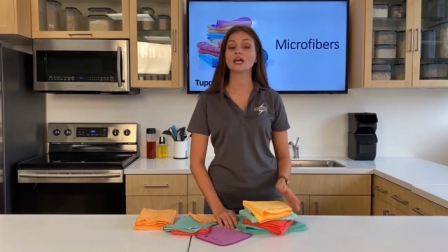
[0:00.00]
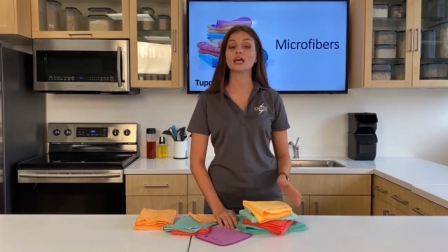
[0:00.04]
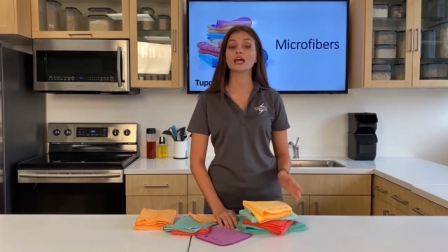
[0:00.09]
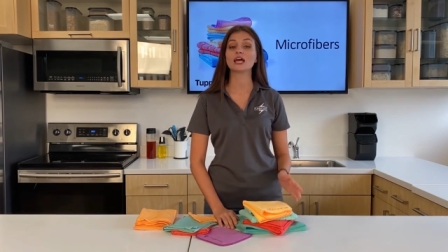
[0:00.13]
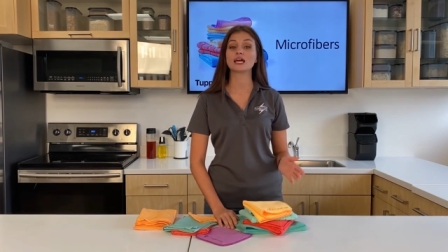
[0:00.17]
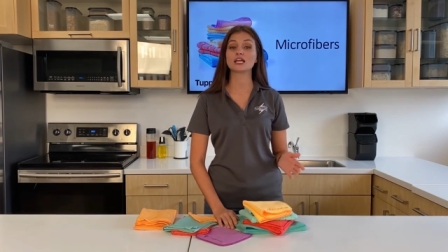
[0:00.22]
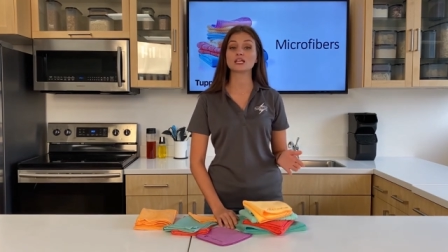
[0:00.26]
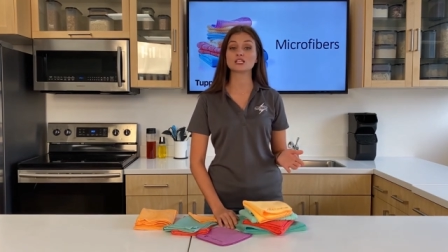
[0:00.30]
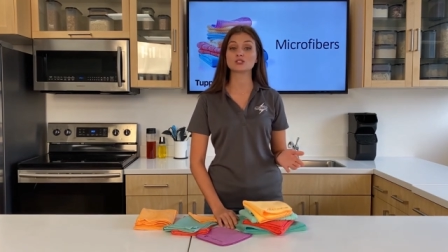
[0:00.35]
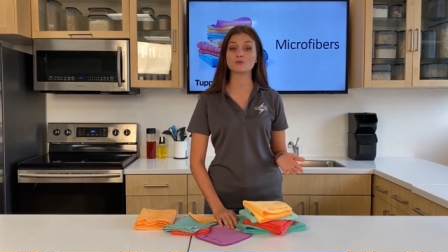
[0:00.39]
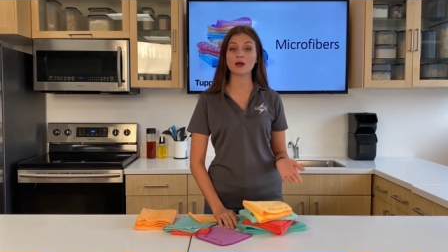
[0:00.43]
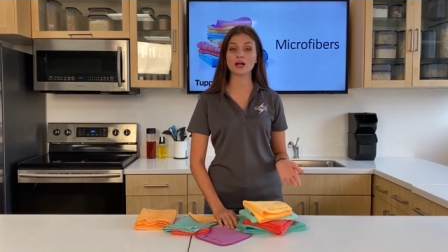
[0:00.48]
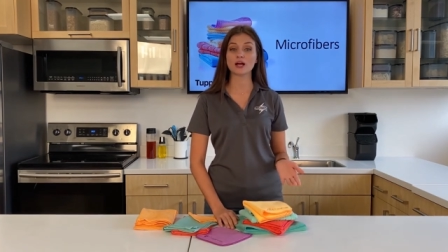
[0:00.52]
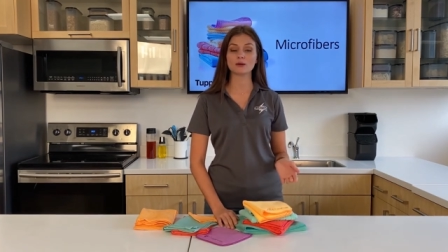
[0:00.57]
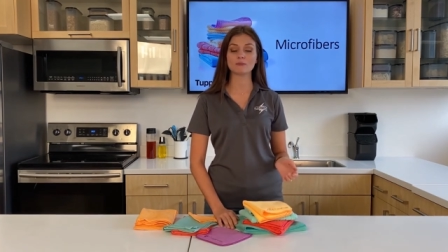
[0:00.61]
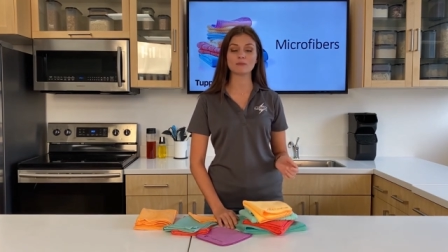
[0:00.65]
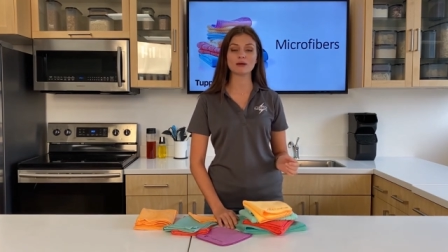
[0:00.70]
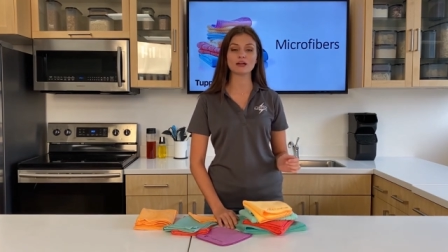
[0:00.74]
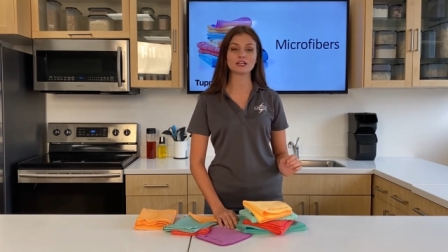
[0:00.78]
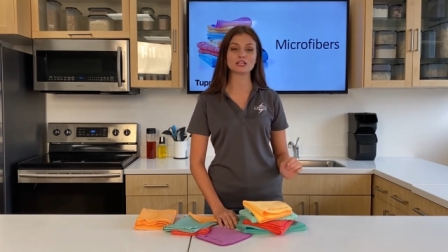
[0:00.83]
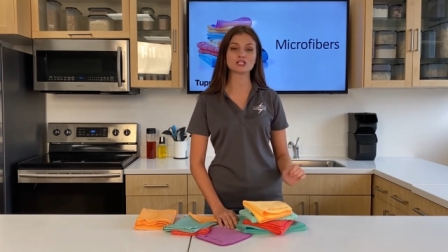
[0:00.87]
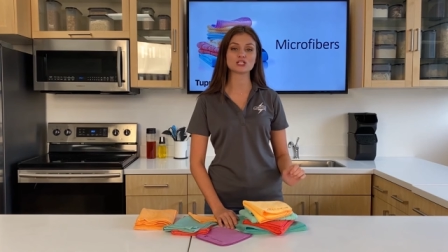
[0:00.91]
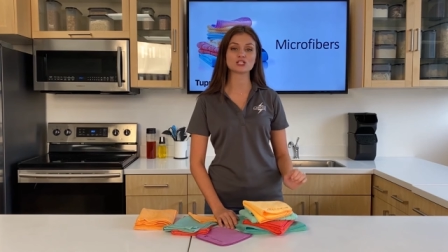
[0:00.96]
it is
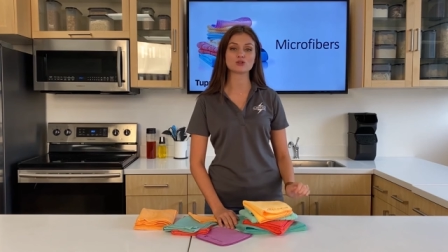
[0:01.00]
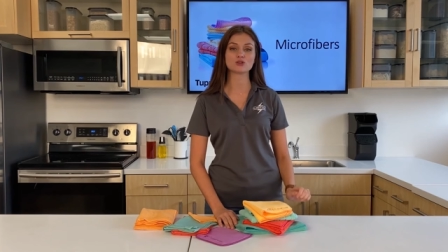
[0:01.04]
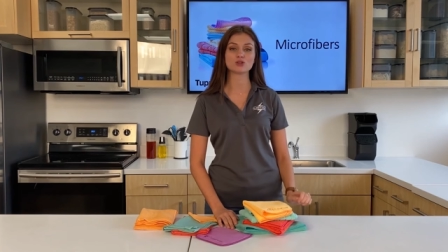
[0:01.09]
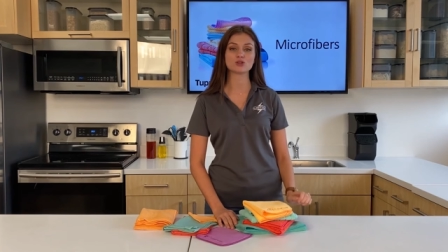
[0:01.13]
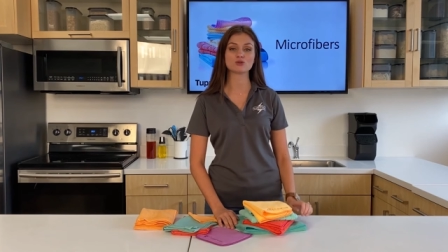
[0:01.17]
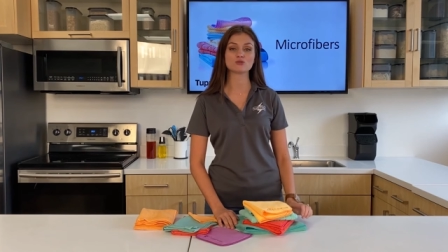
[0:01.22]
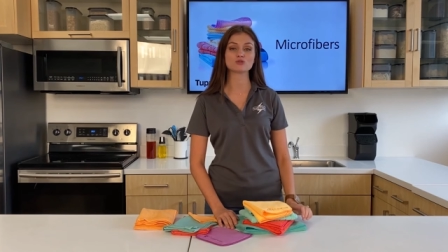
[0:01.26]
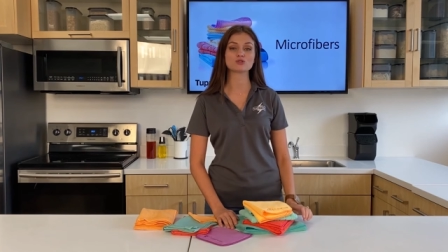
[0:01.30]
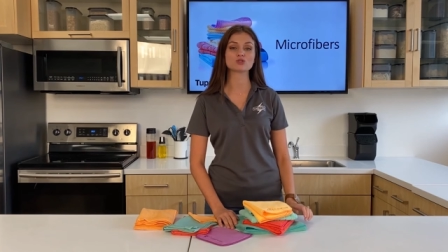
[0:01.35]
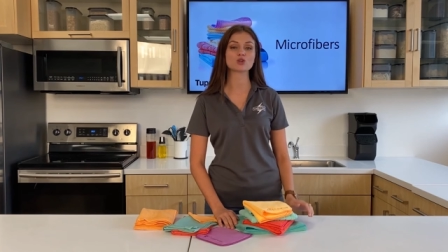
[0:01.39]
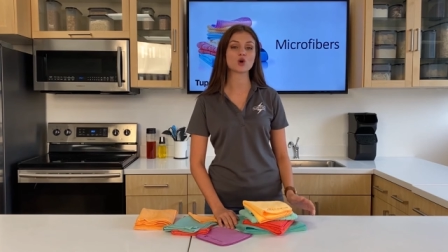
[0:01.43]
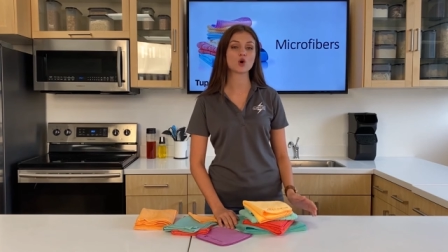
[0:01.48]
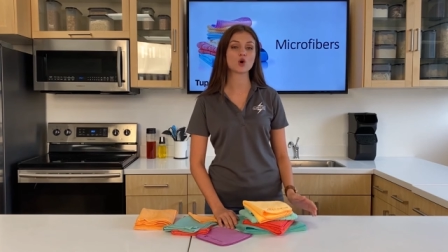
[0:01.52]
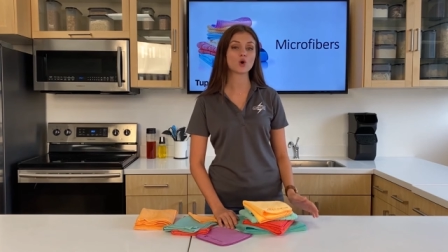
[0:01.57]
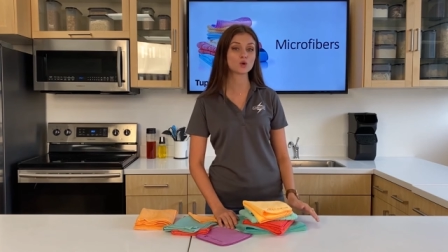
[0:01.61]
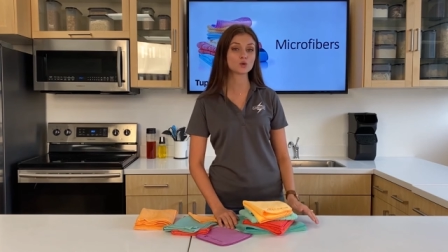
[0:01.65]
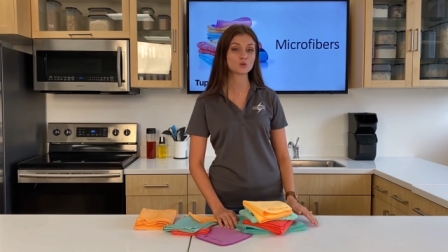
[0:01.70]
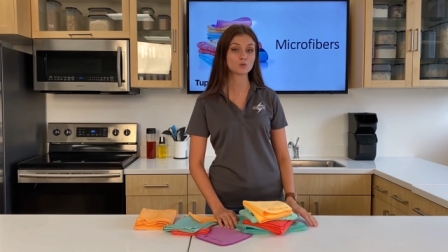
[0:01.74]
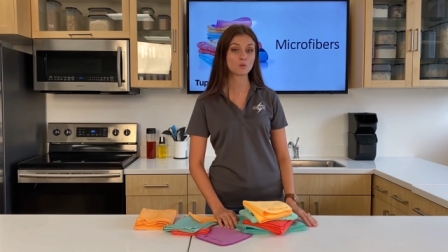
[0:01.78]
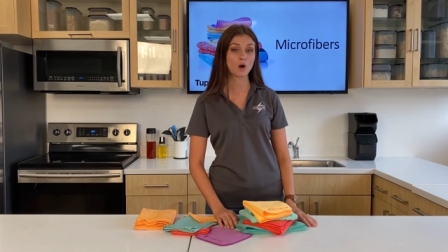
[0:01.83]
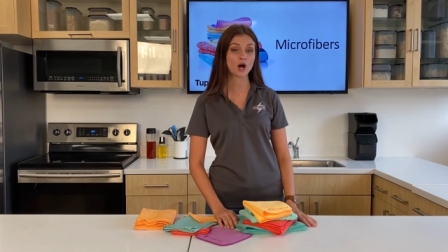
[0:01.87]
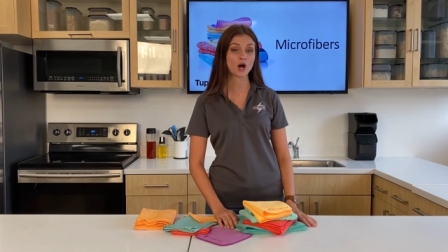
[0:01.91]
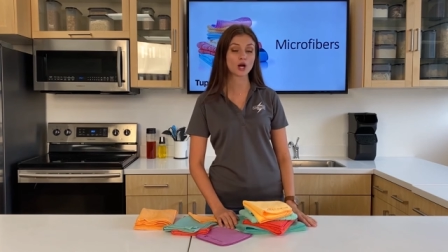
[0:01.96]
recommended to use
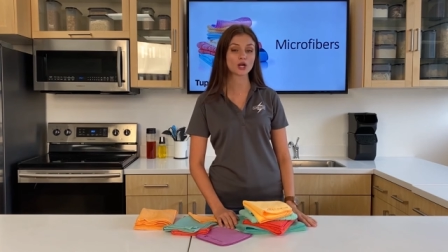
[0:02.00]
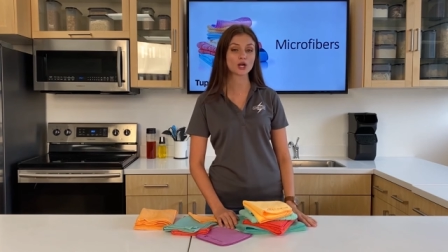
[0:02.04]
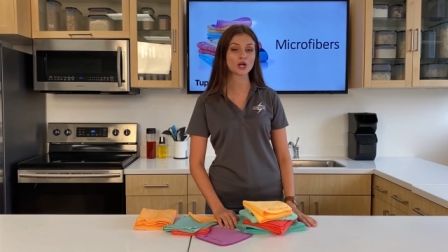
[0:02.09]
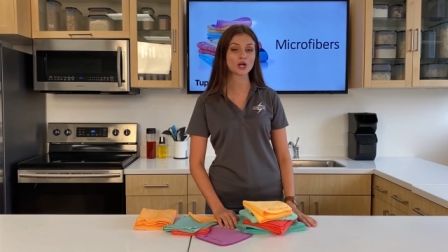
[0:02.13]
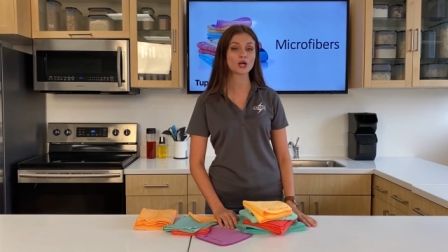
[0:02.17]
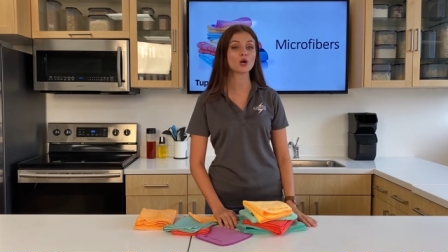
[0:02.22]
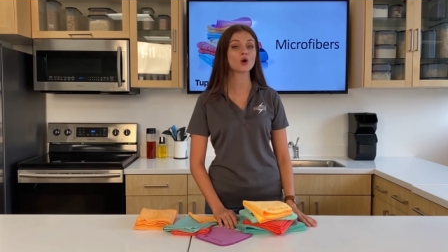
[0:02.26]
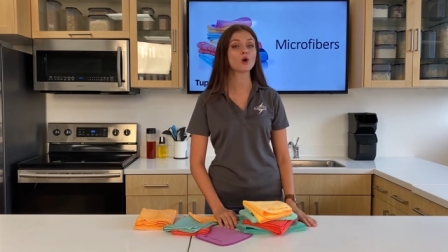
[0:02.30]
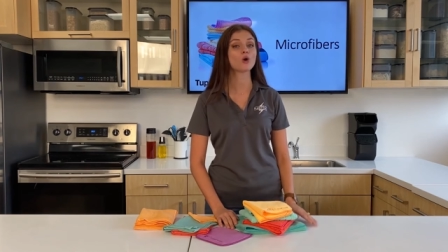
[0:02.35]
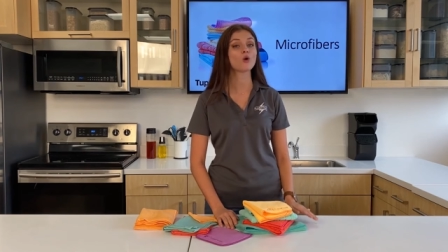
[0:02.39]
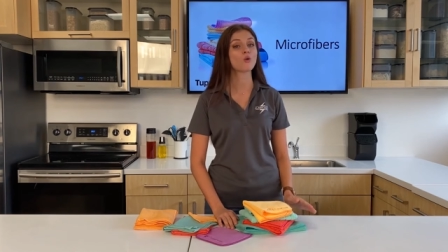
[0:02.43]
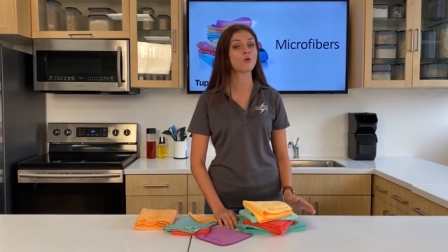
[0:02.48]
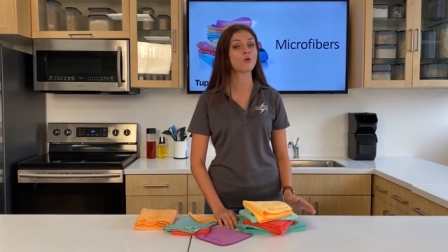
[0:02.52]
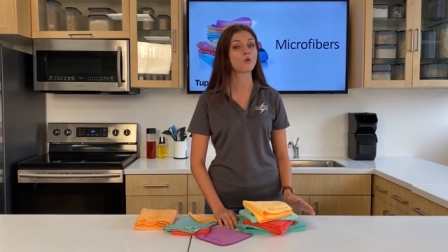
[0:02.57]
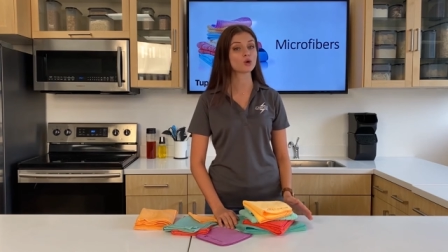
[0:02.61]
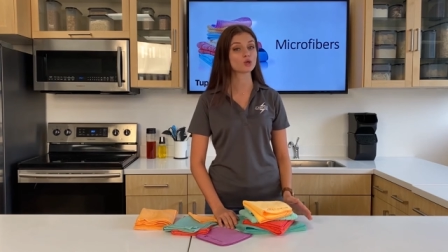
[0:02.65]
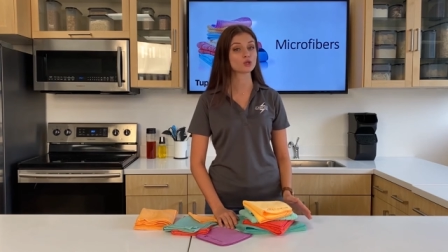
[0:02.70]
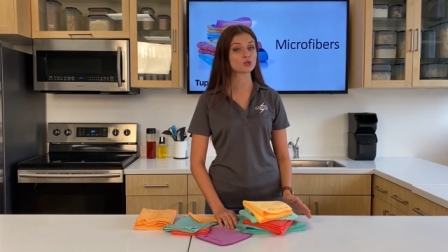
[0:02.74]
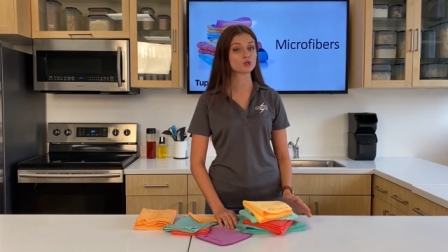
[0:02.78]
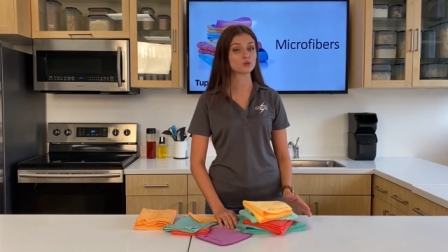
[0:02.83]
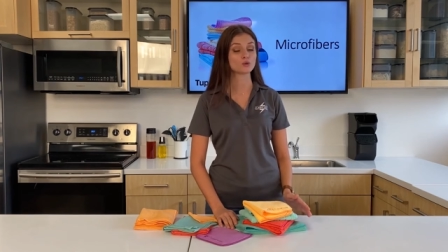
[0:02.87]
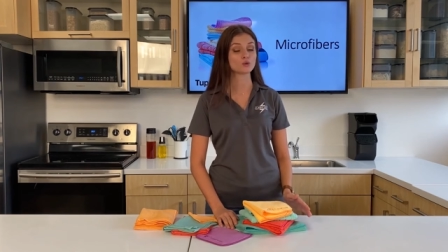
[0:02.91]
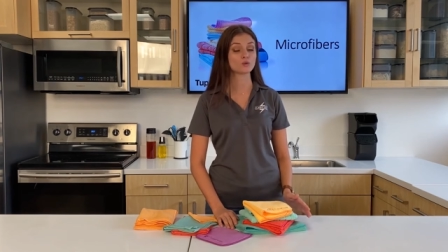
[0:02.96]
cold water or
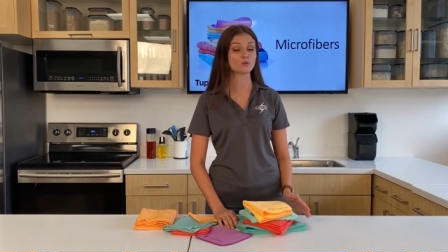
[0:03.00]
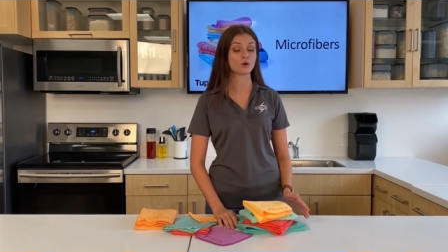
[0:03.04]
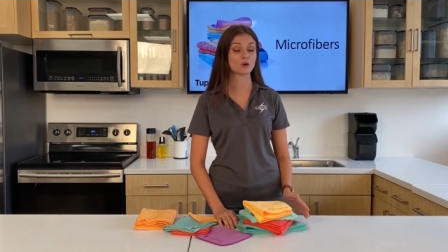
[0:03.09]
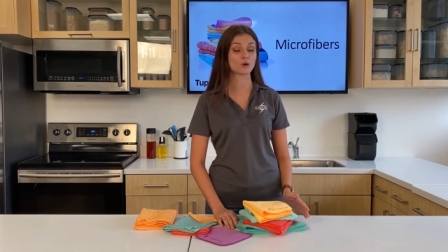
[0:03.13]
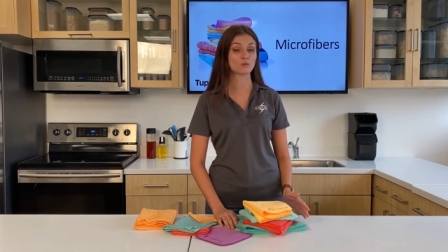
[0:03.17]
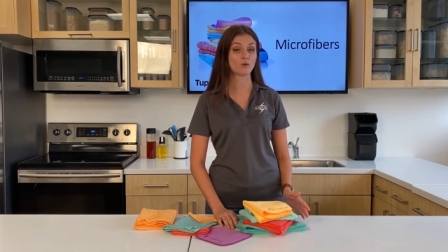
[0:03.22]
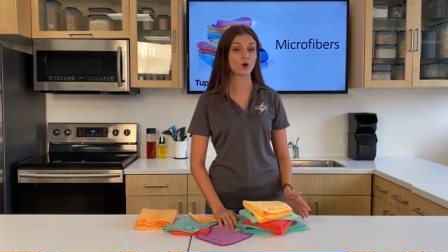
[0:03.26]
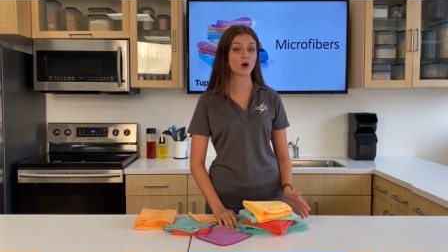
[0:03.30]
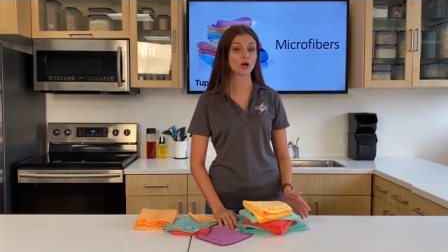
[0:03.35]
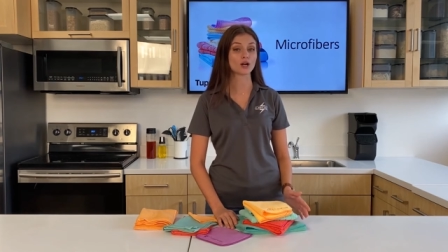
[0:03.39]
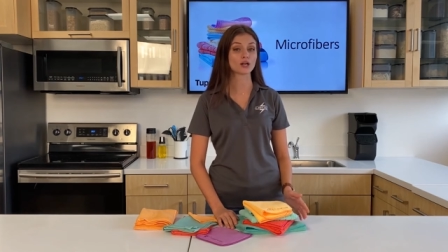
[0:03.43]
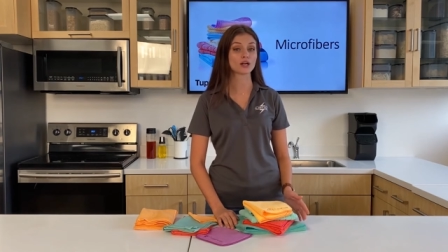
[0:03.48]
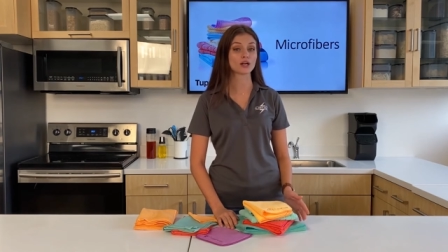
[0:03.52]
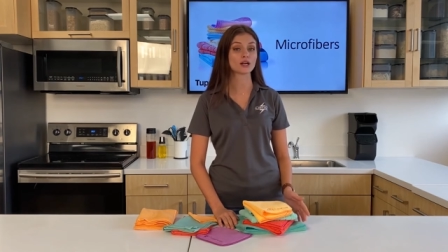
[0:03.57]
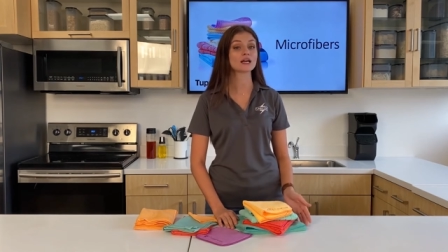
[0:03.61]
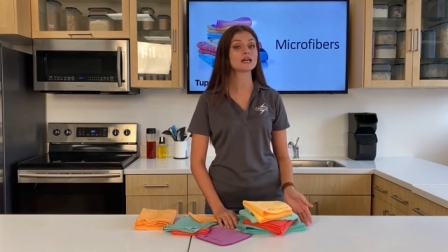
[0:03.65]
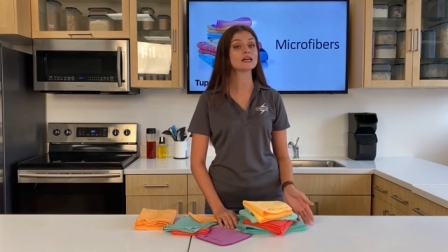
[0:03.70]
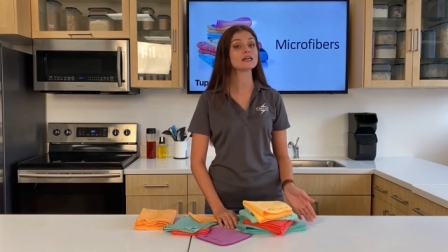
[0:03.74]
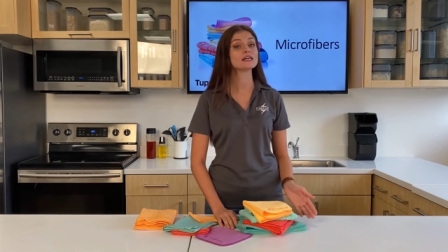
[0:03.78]
lukewarm water,